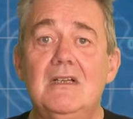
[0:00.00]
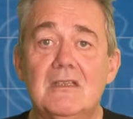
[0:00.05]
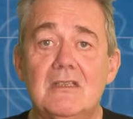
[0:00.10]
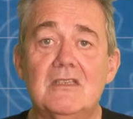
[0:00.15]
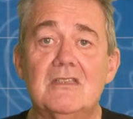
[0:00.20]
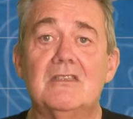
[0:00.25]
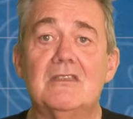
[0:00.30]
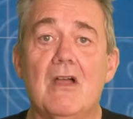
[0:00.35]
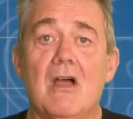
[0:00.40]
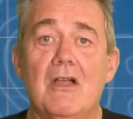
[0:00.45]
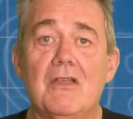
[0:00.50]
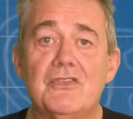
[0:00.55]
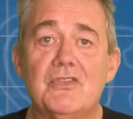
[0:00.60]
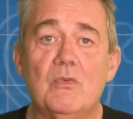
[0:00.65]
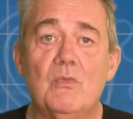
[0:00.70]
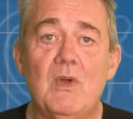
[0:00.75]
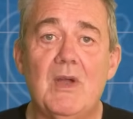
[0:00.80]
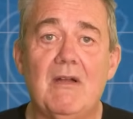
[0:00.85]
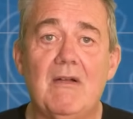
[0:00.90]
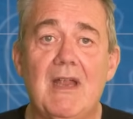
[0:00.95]
to start
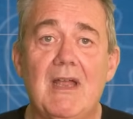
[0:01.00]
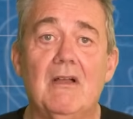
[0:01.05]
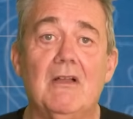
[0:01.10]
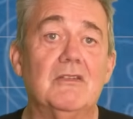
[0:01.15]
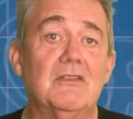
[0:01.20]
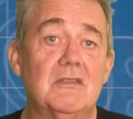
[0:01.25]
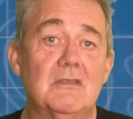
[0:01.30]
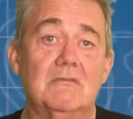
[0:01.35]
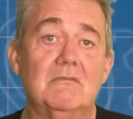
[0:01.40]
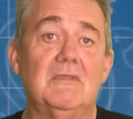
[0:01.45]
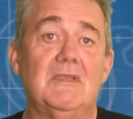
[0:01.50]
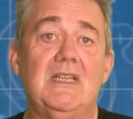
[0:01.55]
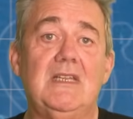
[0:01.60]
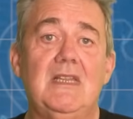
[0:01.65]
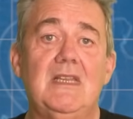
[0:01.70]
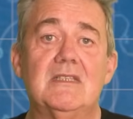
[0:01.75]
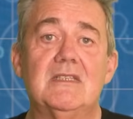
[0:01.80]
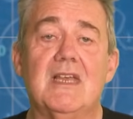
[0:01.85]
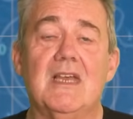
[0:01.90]
somewhere else, in this